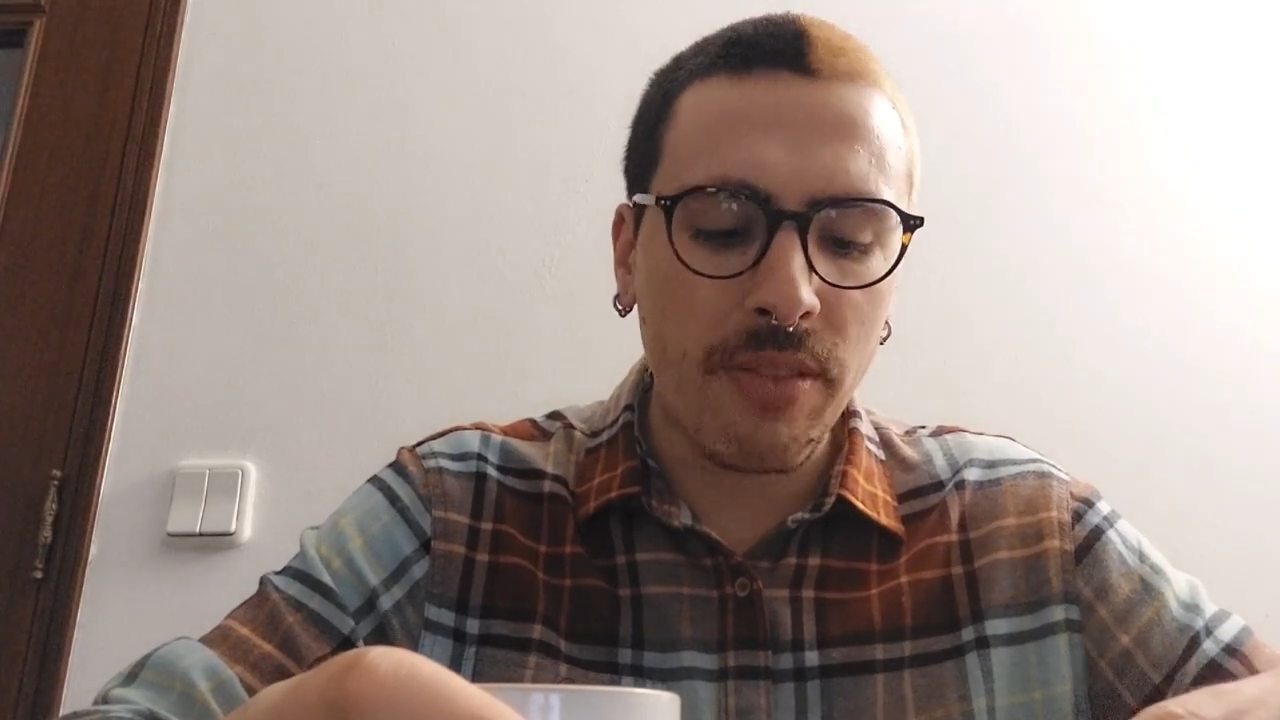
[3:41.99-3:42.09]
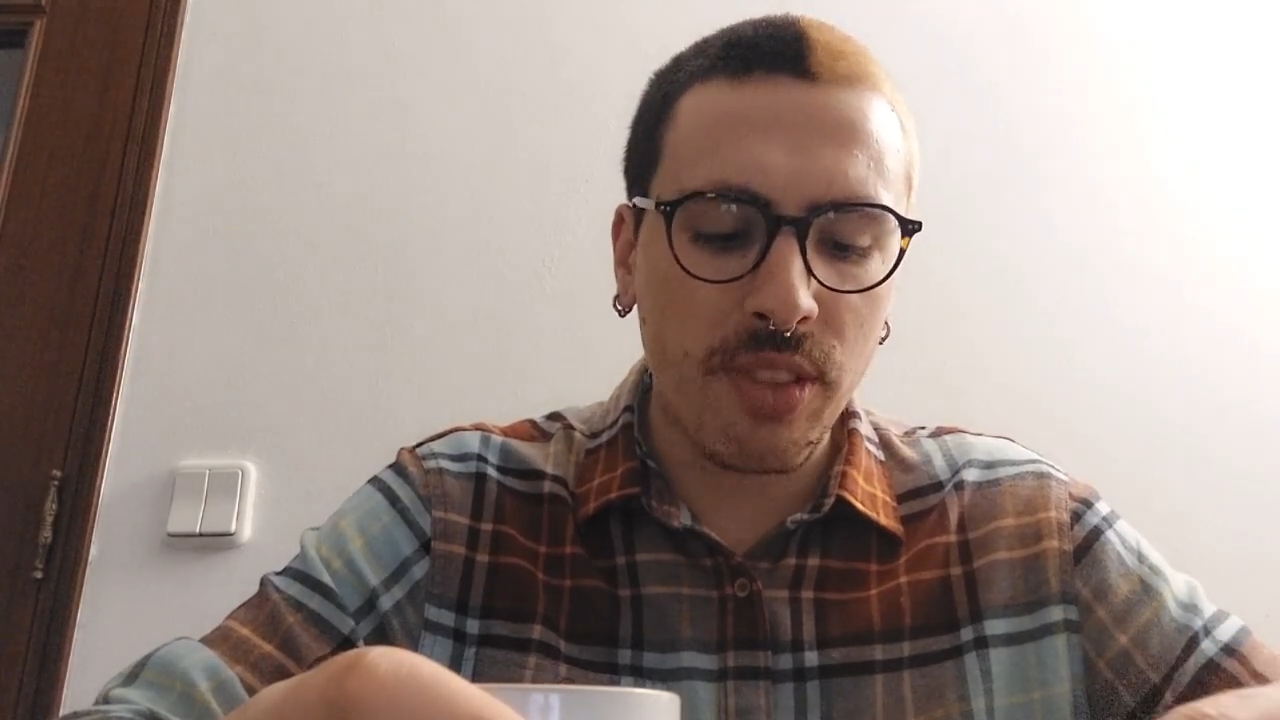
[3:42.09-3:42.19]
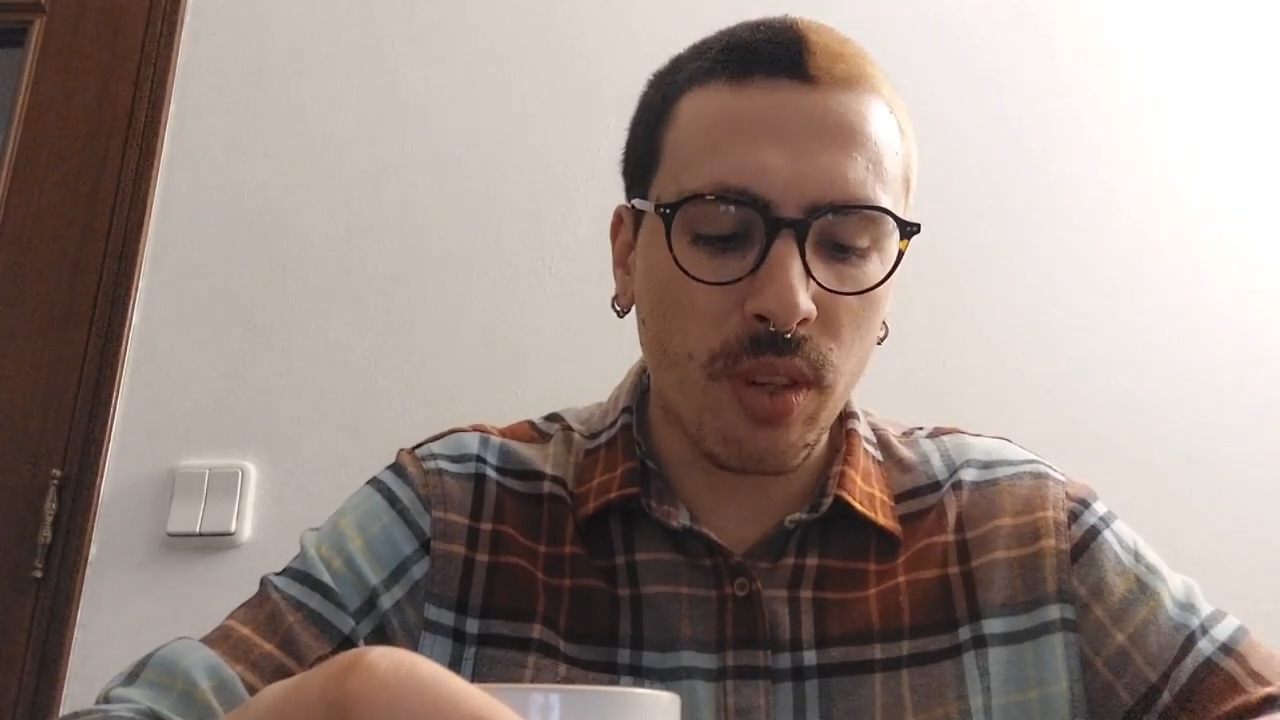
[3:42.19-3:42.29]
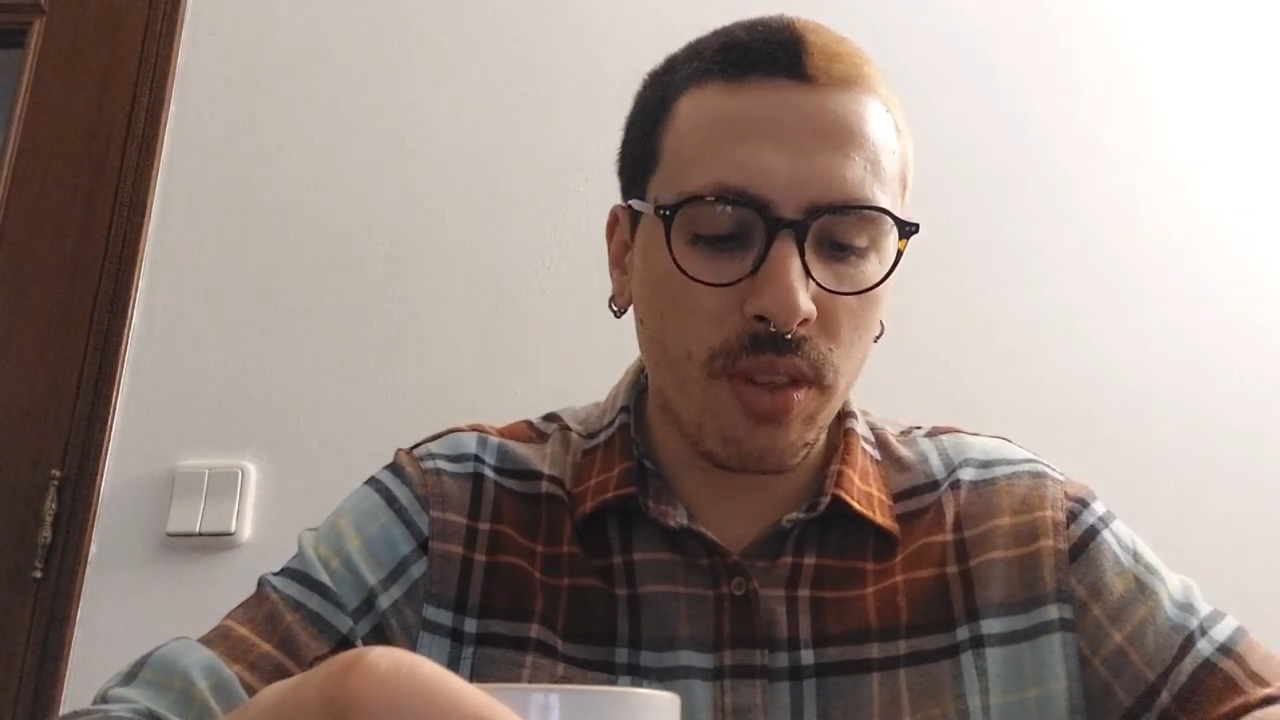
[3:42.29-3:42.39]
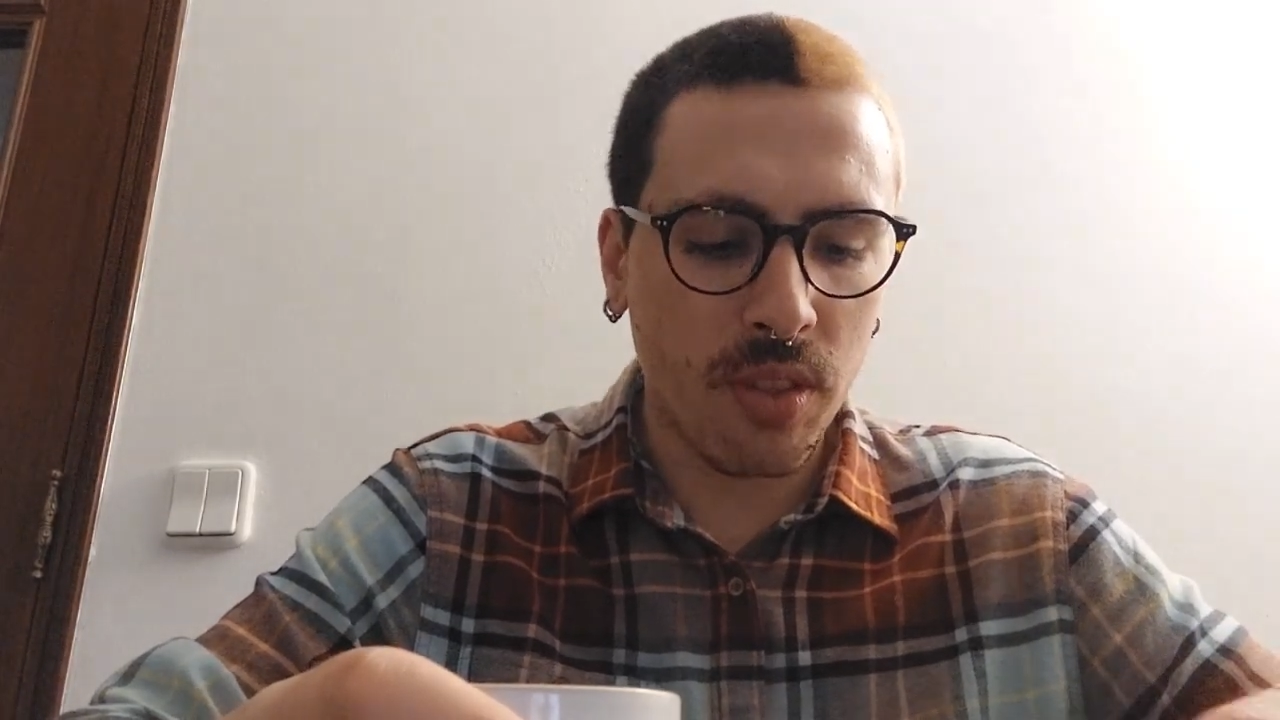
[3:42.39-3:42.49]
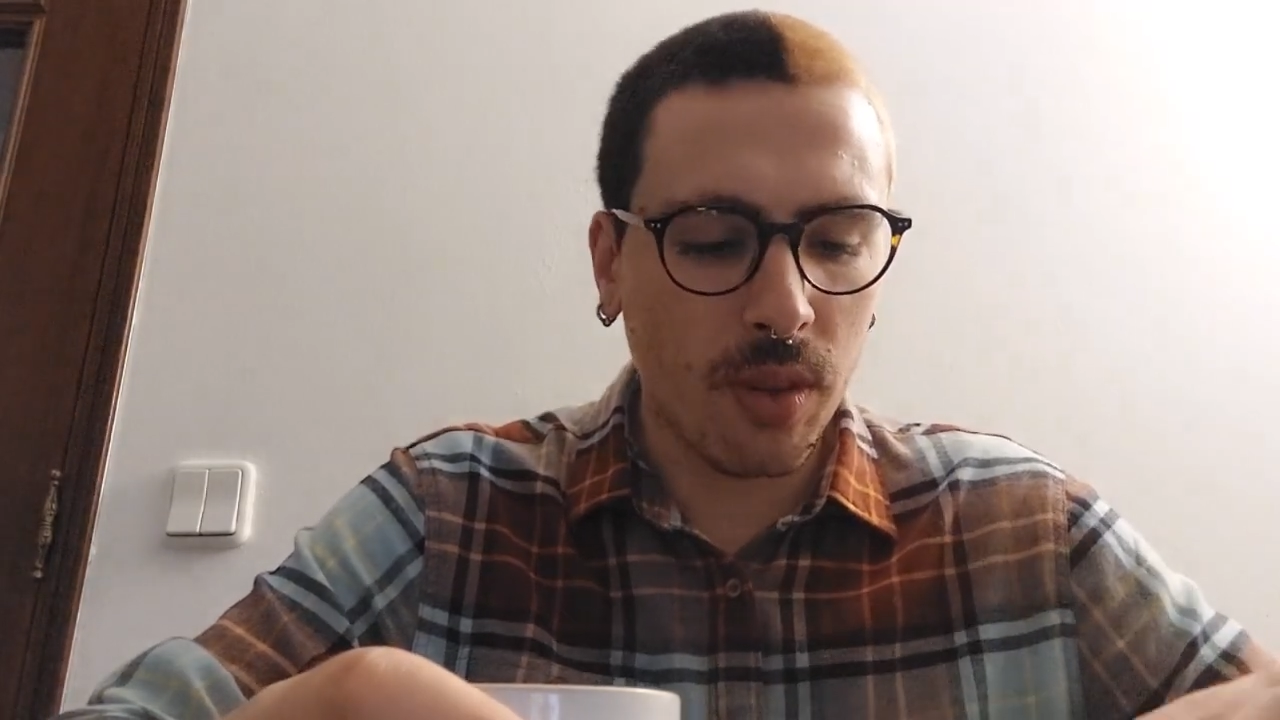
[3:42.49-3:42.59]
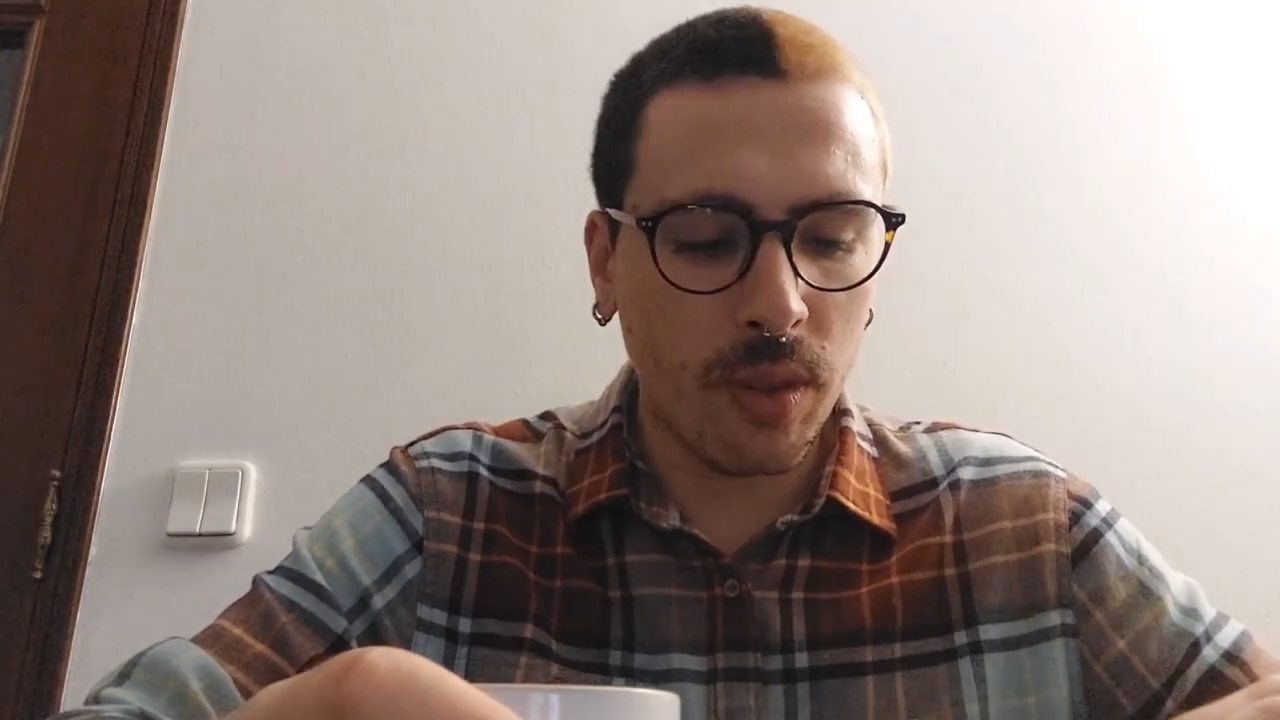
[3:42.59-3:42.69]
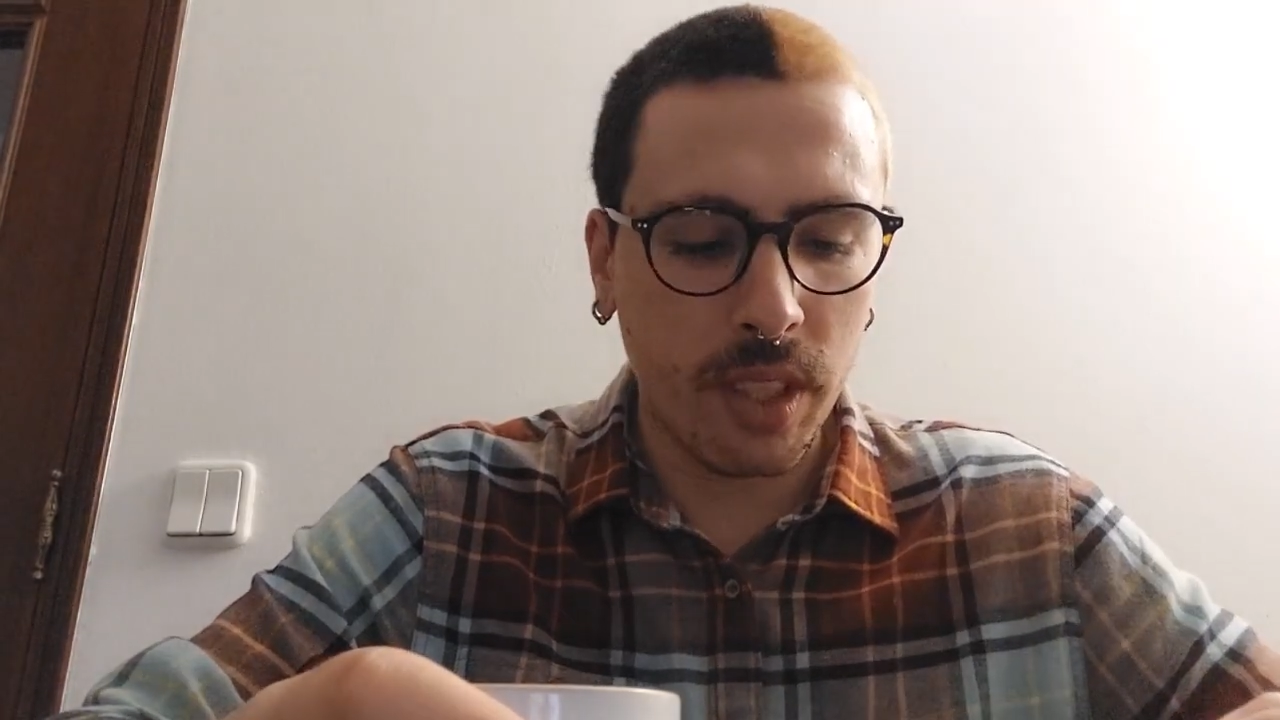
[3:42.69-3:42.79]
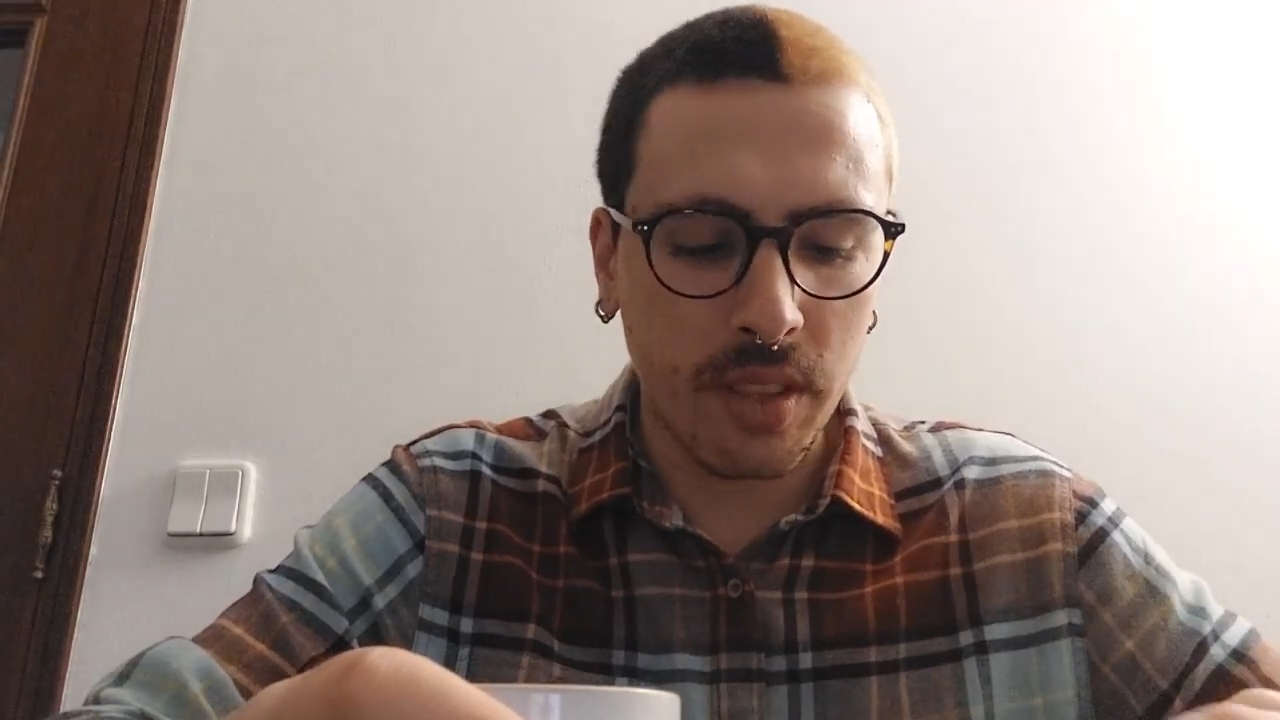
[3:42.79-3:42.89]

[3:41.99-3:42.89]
songs only,